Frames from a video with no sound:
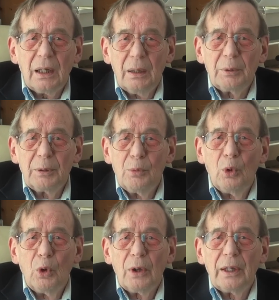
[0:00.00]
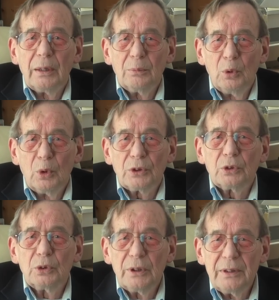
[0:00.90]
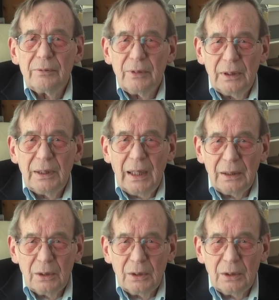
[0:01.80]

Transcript: coming more and more to live in that